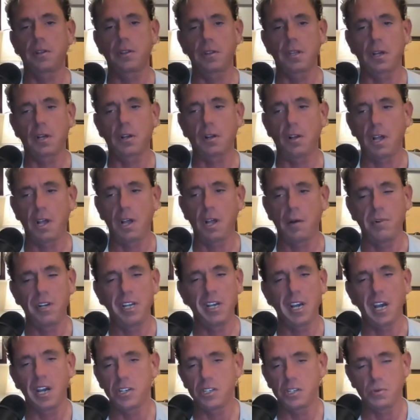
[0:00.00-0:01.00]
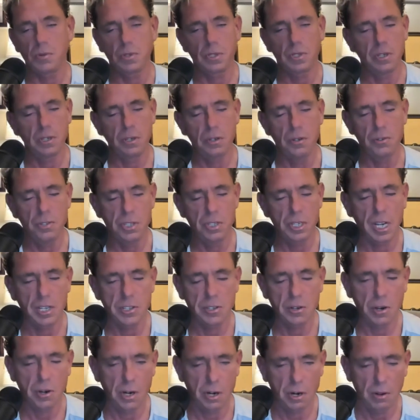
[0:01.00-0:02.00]
the club, we got you with the news. You guys
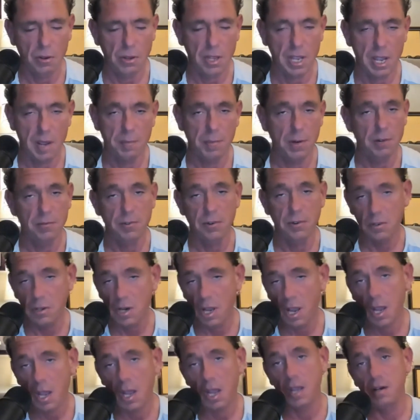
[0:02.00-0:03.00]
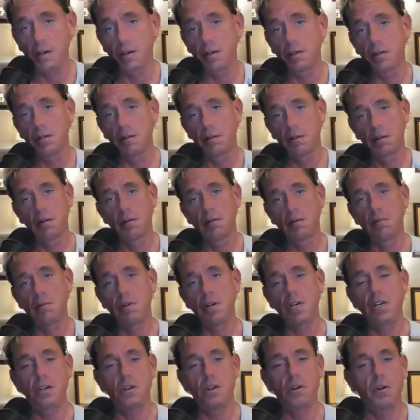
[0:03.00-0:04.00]
already know that. But if you're not, what
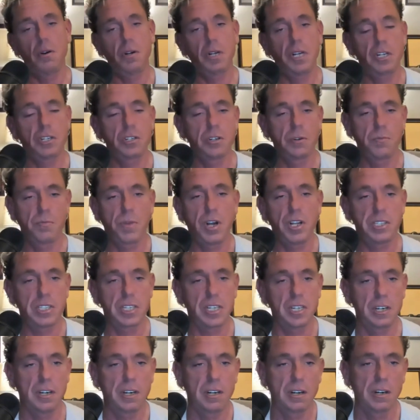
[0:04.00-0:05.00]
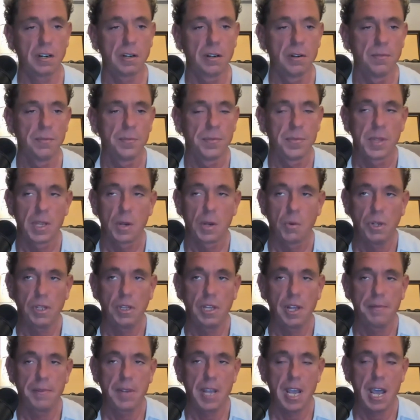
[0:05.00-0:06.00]
are you doing? Get your butts in here. We'd
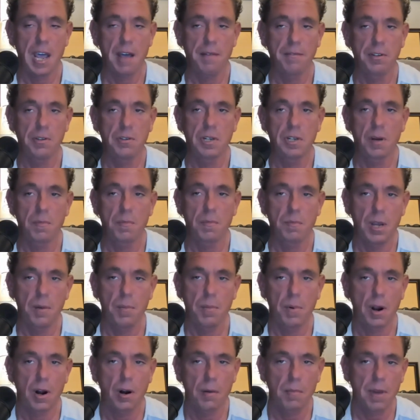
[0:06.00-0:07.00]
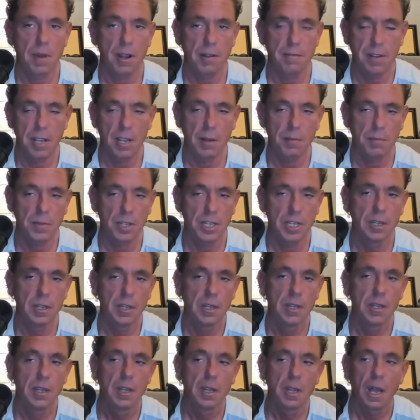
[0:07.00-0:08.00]
love to have you. Come be a part of my family.
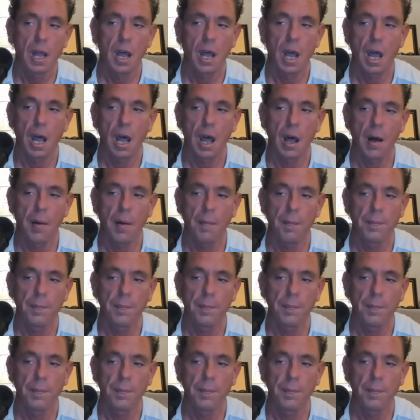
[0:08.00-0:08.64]
But